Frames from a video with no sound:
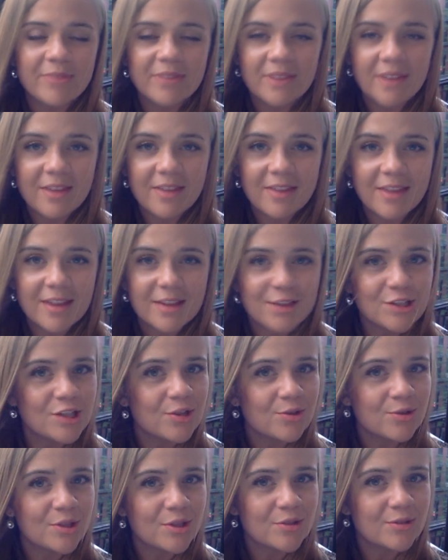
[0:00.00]
Nothing
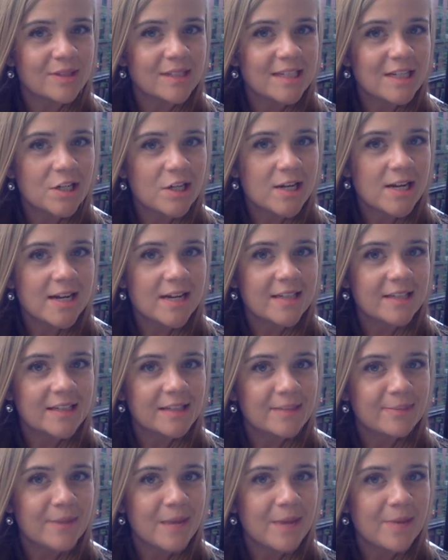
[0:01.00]
too
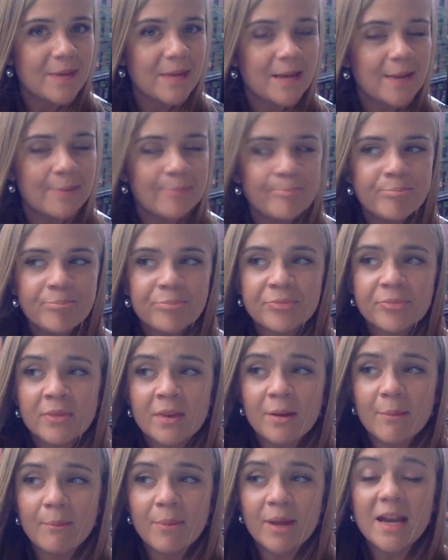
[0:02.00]
serious, maybe.
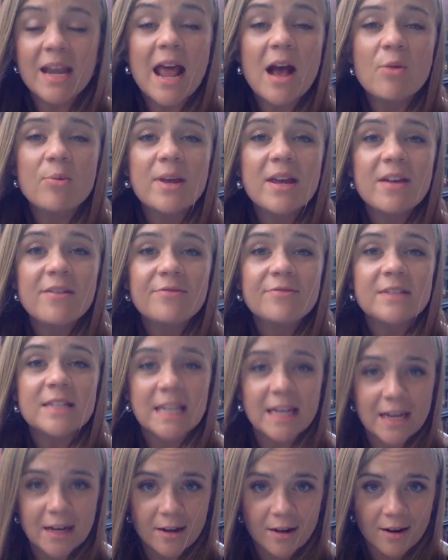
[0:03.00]
But now we have
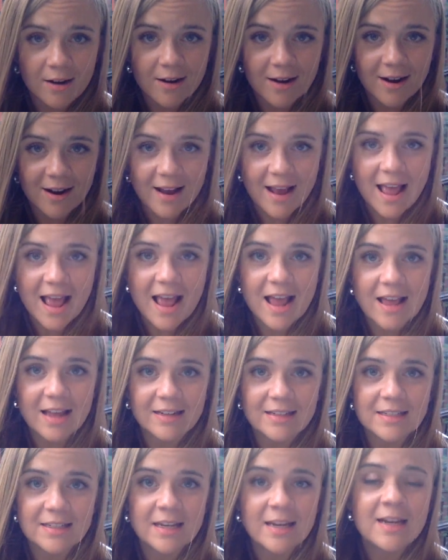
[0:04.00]
Tinder,
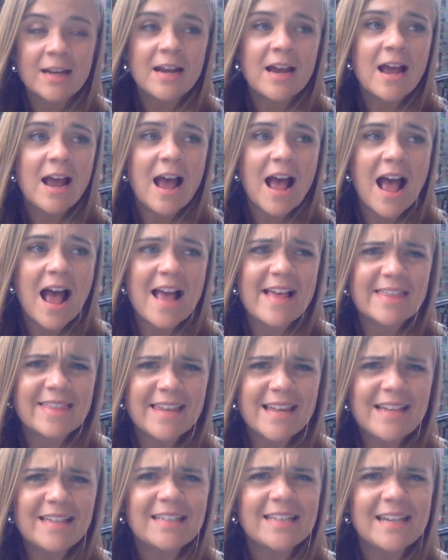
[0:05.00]
and I
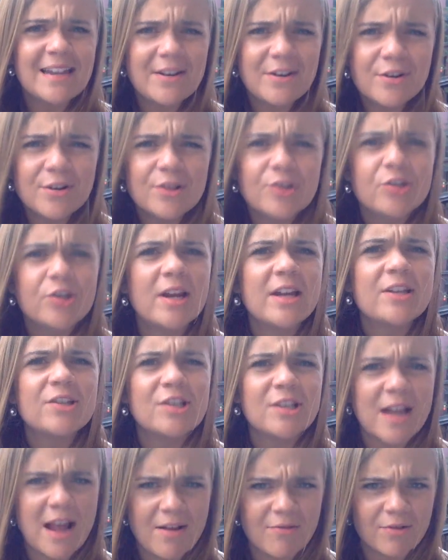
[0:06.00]
think Tinder
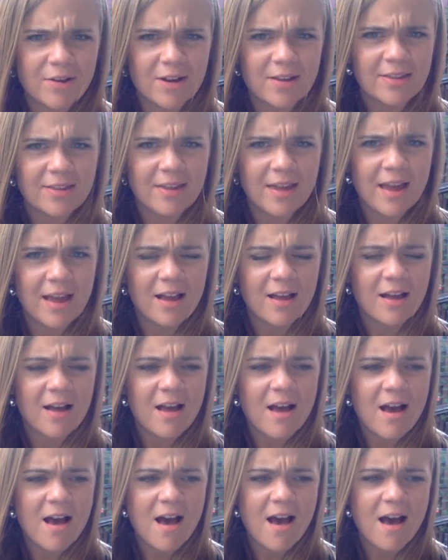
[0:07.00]
changed everything.
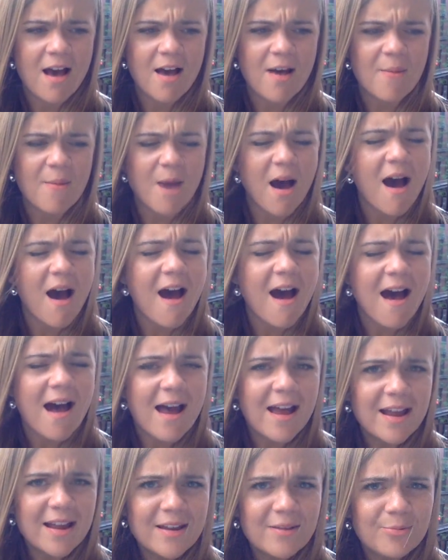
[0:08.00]

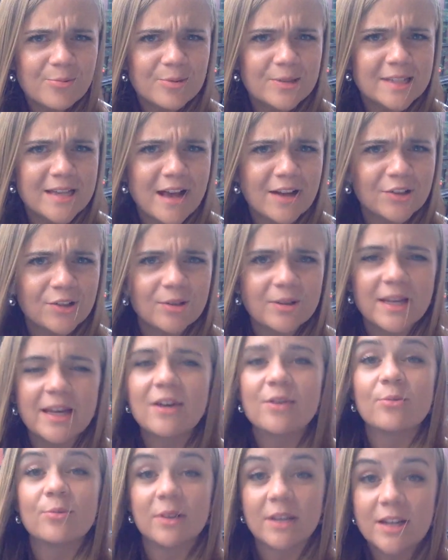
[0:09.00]
I was actually
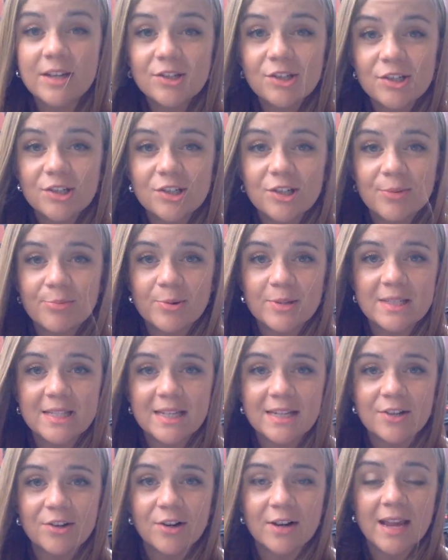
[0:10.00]
in a relationship when
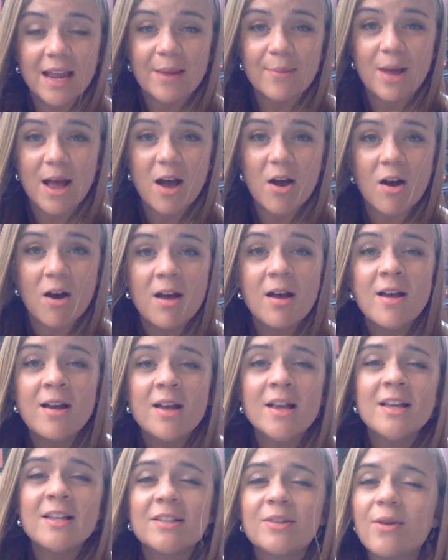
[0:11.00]
Tinder came out,
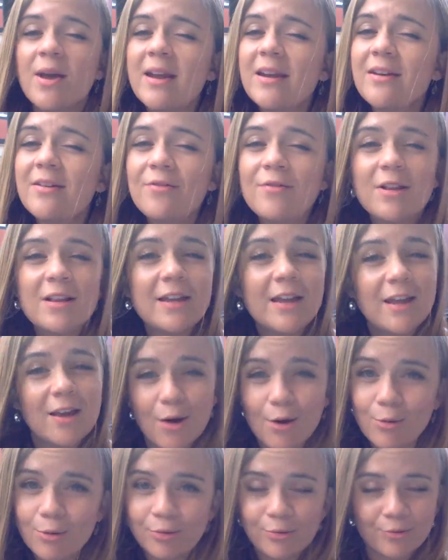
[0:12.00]
so I didn't really
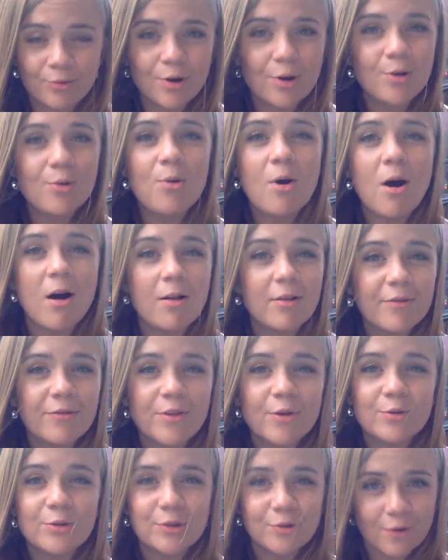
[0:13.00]
go through all of
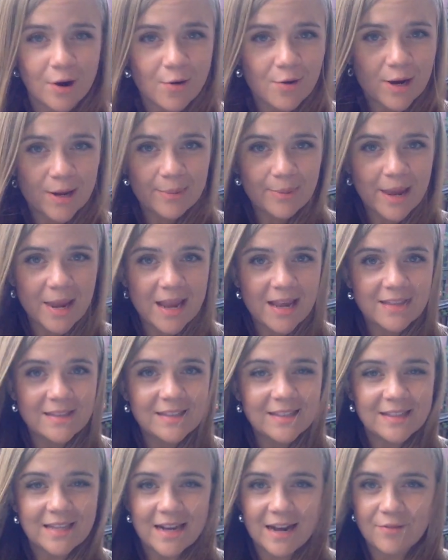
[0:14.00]
those growing
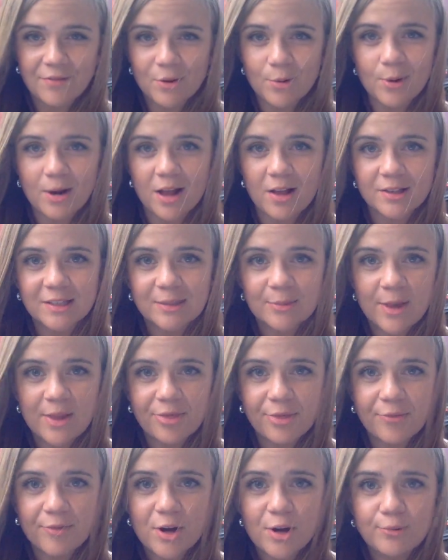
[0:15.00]
pains that everyone else went
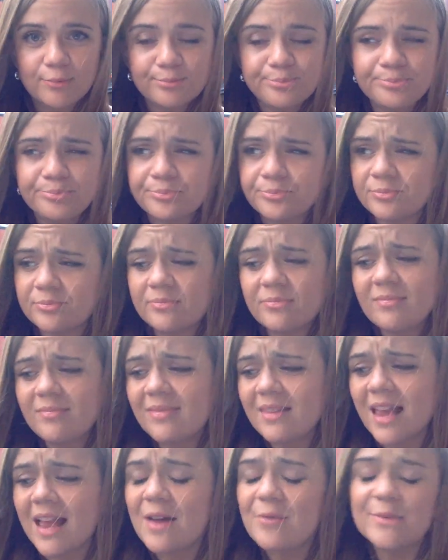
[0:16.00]
through.
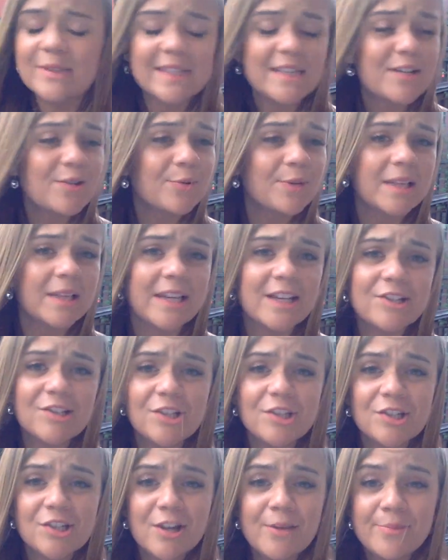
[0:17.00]
I was in a
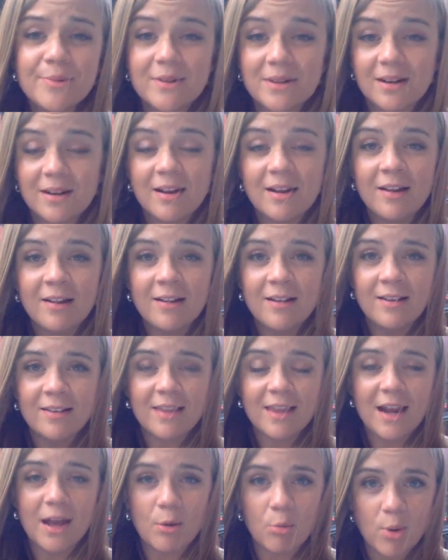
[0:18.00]
relationship, and
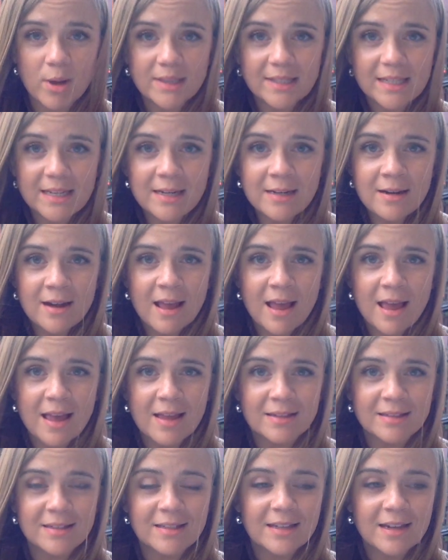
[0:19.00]
then I wasn't,
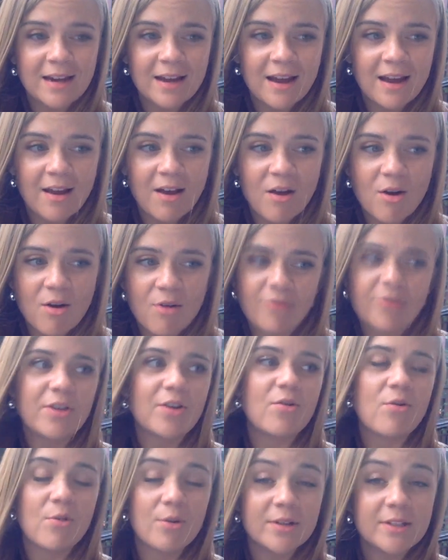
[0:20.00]
and over the
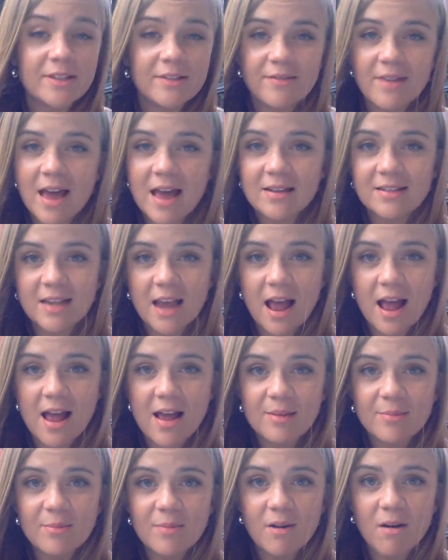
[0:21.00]
course of that
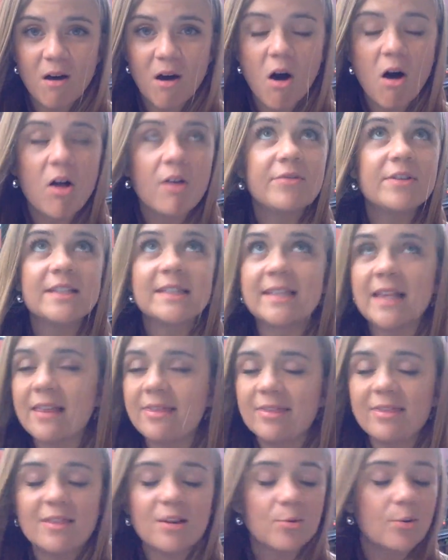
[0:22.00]
time, all of a
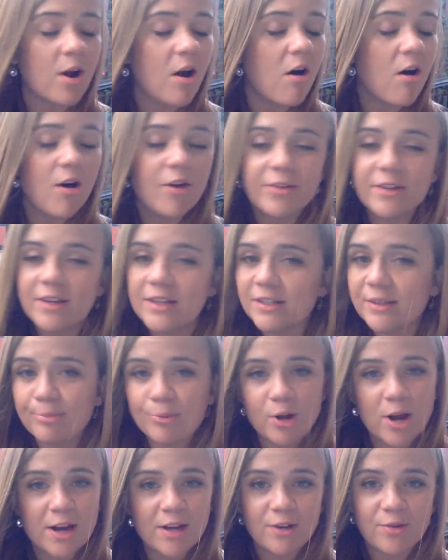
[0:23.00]
sudden, there were all these
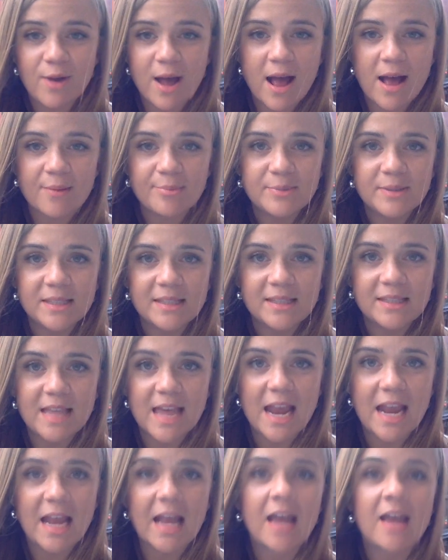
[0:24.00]
brand new apps,
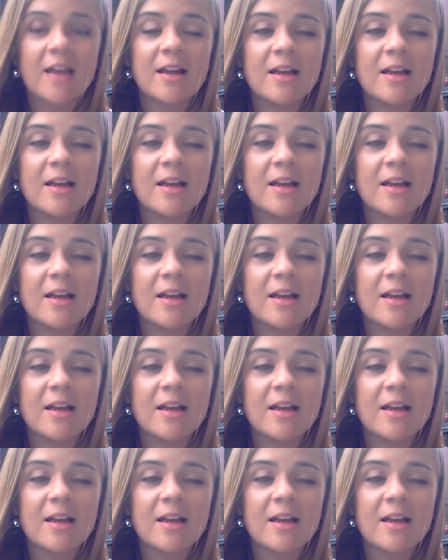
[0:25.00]
like